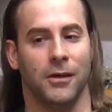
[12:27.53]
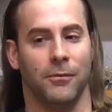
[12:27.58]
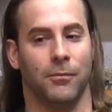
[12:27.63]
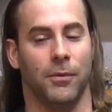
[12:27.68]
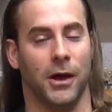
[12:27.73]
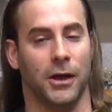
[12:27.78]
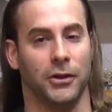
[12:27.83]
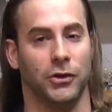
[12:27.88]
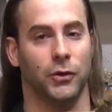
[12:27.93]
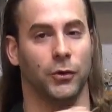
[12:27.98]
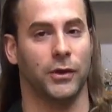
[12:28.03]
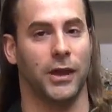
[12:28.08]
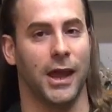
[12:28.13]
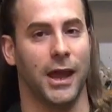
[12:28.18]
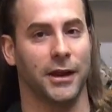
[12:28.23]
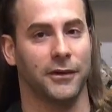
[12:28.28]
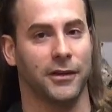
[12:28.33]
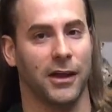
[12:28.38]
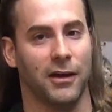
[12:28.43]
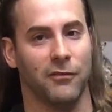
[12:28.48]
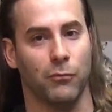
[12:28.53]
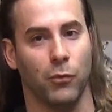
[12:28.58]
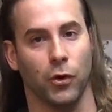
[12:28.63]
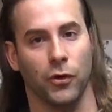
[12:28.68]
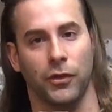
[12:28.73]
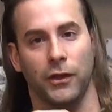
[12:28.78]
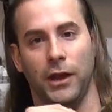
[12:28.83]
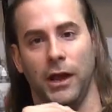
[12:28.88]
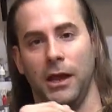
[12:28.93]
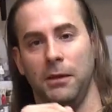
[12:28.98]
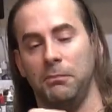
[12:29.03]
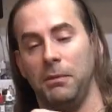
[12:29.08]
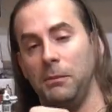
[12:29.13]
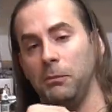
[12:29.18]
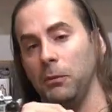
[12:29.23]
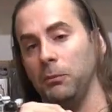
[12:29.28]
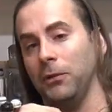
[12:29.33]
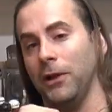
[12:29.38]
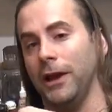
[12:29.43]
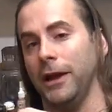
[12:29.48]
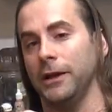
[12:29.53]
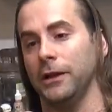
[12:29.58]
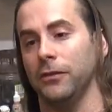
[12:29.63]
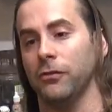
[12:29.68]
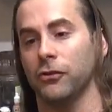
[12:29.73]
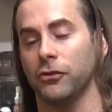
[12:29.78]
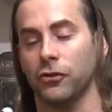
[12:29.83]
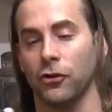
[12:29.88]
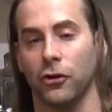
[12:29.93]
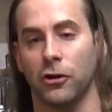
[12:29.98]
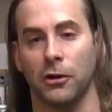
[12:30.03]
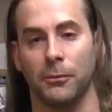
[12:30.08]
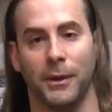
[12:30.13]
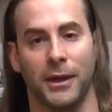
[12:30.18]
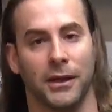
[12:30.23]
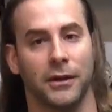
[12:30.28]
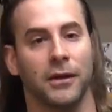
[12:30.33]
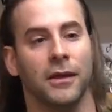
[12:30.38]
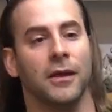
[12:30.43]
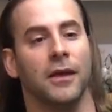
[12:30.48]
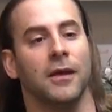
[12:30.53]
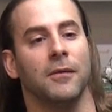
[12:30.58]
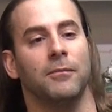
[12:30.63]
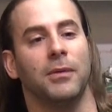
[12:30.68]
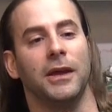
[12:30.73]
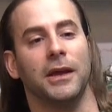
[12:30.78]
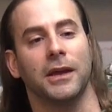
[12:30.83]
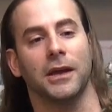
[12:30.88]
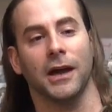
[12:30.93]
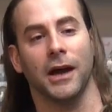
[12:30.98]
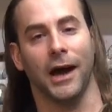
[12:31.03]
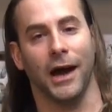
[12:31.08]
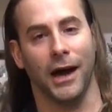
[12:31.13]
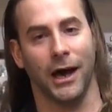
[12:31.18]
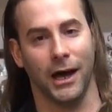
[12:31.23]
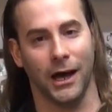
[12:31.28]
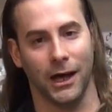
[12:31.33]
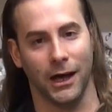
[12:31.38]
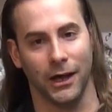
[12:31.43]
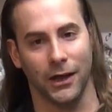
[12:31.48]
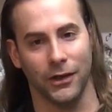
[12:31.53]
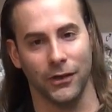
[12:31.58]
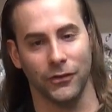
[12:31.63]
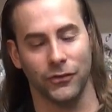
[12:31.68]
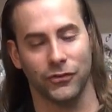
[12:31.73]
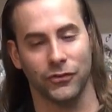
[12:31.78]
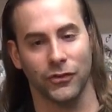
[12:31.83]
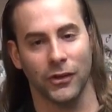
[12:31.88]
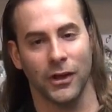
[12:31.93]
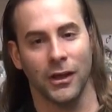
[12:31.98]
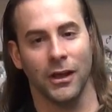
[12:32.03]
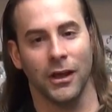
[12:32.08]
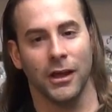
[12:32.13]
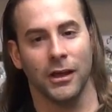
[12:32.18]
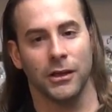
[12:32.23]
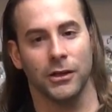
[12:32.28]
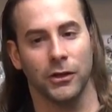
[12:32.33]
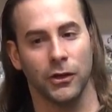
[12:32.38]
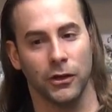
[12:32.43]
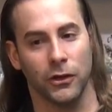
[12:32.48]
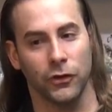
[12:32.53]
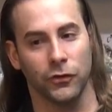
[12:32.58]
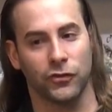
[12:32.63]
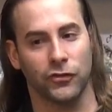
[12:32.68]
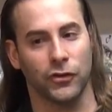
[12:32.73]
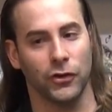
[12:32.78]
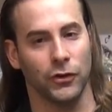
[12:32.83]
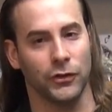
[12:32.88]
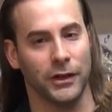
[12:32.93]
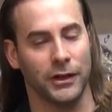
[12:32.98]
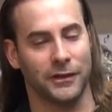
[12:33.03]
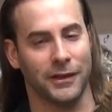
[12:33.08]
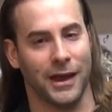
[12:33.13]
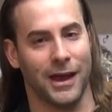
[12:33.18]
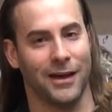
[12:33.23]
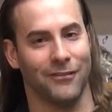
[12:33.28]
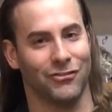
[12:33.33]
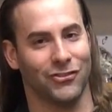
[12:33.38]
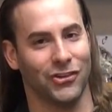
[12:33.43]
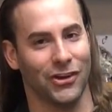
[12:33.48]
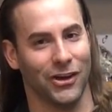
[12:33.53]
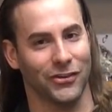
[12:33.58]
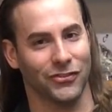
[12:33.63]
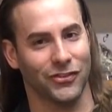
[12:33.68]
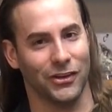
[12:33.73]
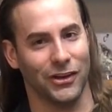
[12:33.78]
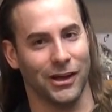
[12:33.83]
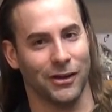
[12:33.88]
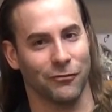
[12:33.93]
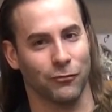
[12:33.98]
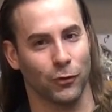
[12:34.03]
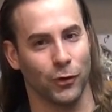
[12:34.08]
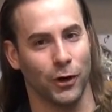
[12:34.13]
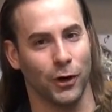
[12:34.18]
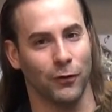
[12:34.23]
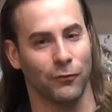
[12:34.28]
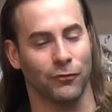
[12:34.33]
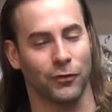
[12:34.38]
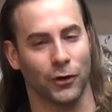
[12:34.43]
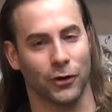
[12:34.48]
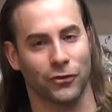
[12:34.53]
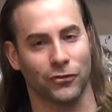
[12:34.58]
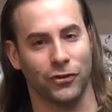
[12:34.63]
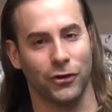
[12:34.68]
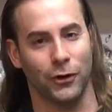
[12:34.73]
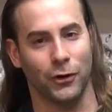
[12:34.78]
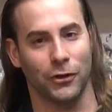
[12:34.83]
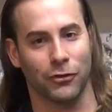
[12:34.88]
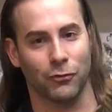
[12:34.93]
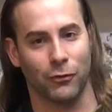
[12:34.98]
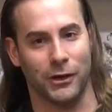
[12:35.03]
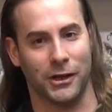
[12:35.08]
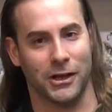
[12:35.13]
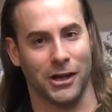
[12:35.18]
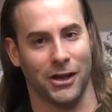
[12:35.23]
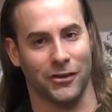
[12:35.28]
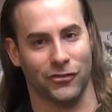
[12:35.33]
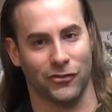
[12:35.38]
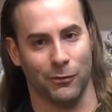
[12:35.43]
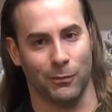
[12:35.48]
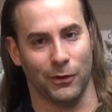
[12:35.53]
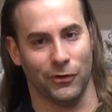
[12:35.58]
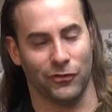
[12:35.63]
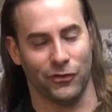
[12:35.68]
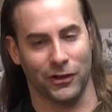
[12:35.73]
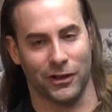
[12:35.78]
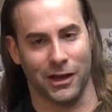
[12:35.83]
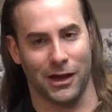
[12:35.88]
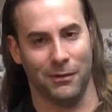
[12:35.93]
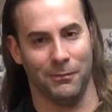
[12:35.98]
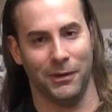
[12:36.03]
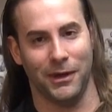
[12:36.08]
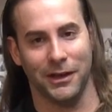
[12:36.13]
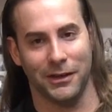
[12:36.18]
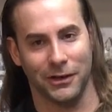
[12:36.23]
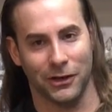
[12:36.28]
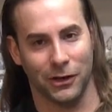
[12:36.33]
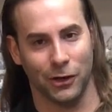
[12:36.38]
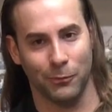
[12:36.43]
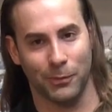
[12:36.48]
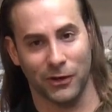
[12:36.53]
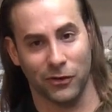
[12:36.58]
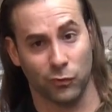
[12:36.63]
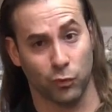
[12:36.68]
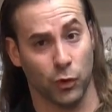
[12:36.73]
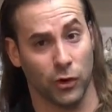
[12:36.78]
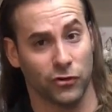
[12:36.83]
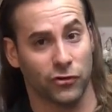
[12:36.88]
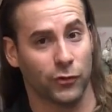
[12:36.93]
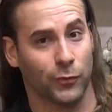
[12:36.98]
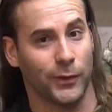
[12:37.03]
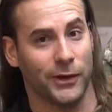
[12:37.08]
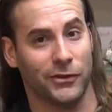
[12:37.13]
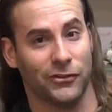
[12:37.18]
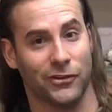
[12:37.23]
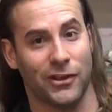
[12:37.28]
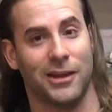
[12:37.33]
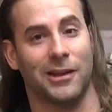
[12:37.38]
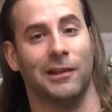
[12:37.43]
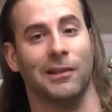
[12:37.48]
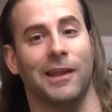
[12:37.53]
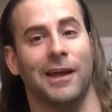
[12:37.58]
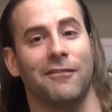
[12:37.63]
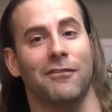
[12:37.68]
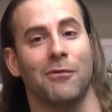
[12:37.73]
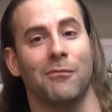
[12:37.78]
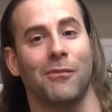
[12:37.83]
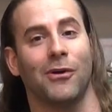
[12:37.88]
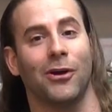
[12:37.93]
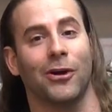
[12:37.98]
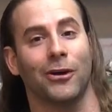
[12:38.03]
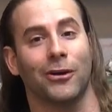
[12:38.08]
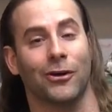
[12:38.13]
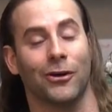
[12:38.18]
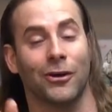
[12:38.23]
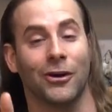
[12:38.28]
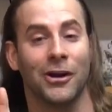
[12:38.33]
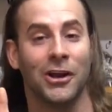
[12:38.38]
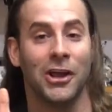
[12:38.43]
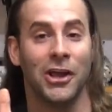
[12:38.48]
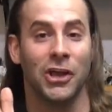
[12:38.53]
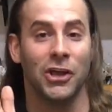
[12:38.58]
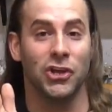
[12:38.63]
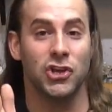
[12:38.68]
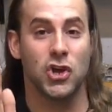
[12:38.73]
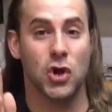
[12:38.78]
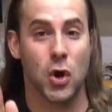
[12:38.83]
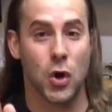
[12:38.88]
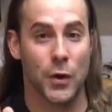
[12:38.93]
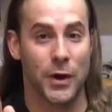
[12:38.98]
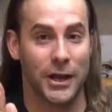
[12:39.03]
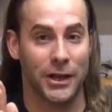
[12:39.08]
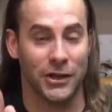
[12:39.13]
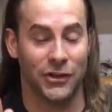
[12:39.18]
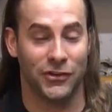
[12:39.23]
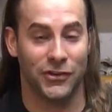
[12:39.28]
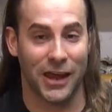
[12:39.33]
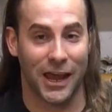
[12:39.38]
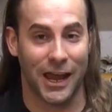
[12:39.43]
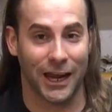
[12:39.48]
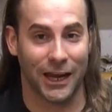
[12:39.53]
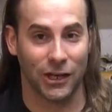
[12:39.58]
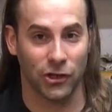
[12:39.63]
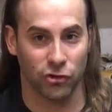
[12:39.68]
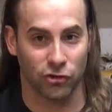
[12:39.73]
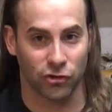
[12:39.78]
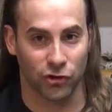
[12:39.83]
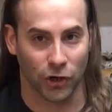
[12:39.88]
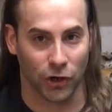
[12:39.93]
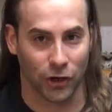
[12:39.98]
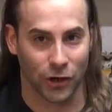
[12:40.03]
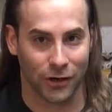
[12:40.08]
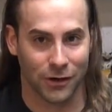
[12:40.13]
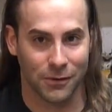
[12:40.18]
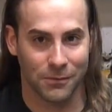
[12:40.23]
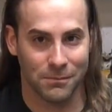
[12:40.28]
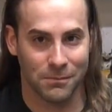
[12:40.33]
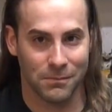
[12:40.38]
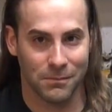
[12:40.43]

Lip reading: but you can't have more than 8 people playing in the tournament because you still need to have just enough room for 2 to 3 customers to come in, you know, because once you reach that 11 marker, you're in danger.